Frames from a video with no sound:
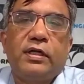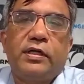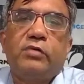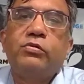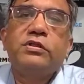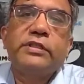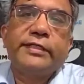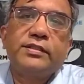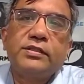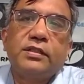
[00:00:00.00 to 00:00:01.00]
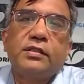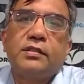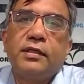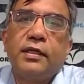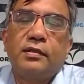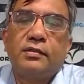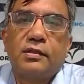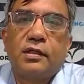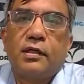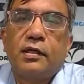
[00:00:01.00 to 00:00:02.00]
it would change. And it
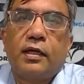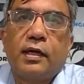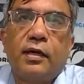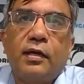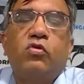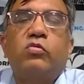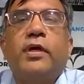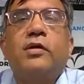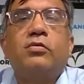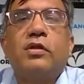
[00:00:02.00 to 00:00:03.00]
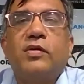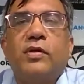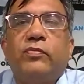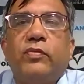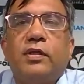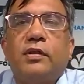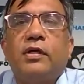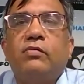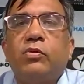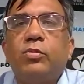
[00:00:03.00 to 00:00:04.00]
again goes back to the same thing
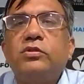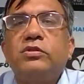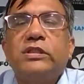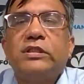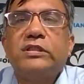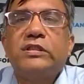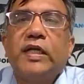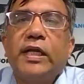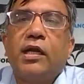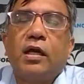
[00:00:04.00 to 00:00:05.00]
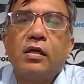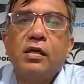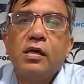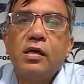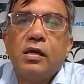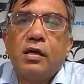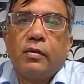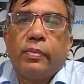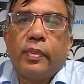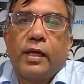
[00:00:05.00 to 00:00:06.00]
that we both said is the data.
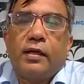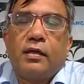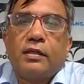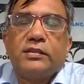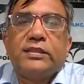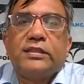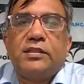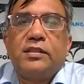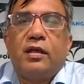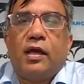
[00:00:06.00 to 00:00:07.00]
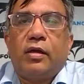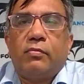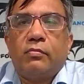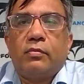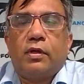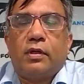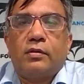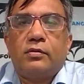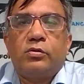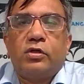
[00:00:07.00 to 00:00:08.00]
That just in time,
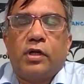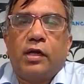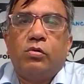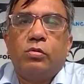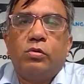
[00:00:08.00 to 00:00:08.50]
you're trying to